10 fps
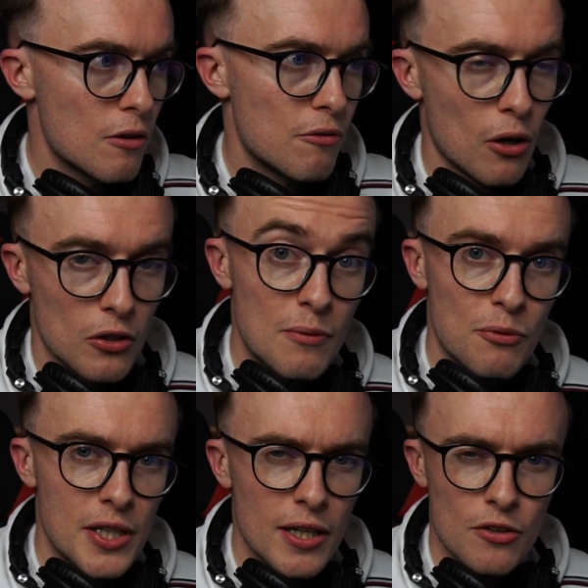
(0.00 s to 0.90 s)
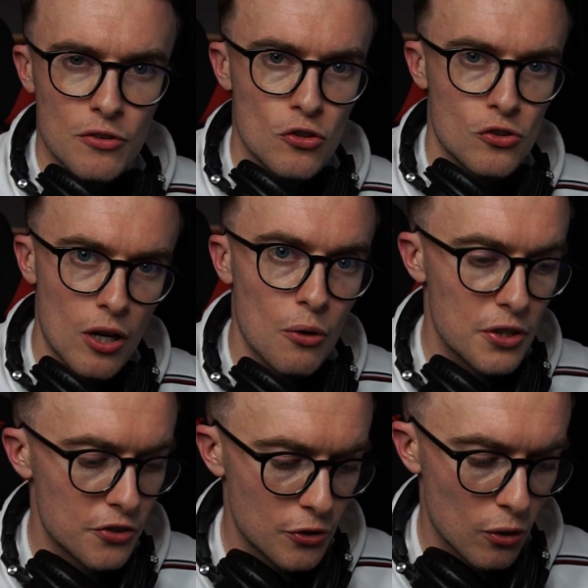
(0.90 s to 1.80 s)
followed him for years and just know
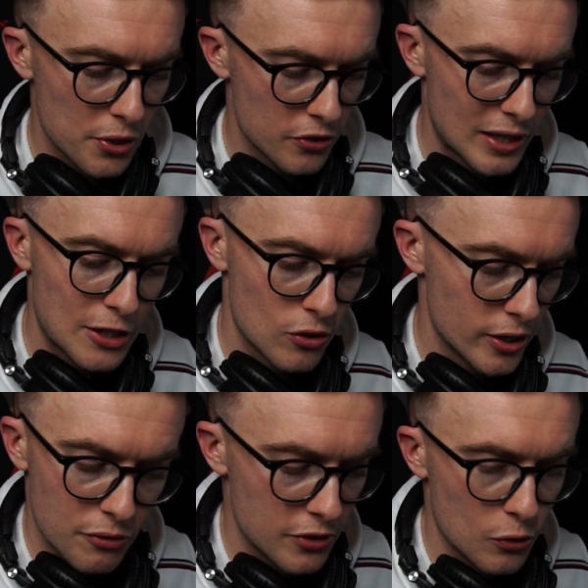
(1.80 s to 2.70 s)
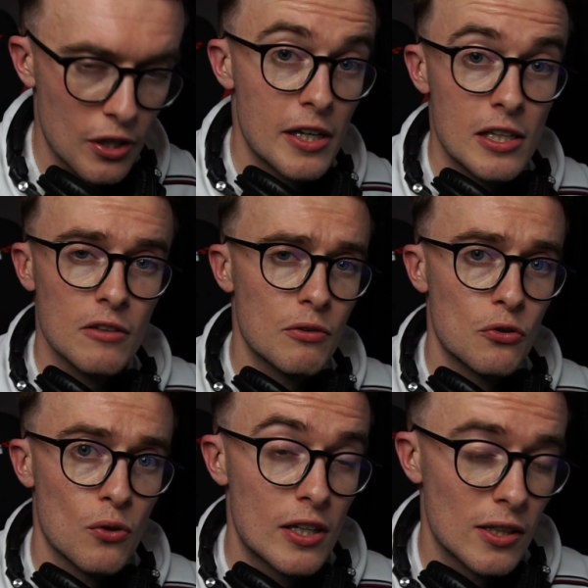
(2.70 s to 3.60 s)
these stories naturally, if done any
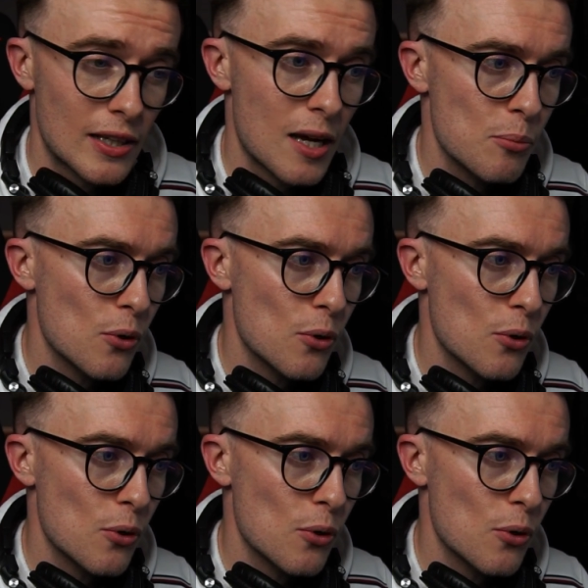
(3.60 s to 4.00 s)
interviews or anything like that.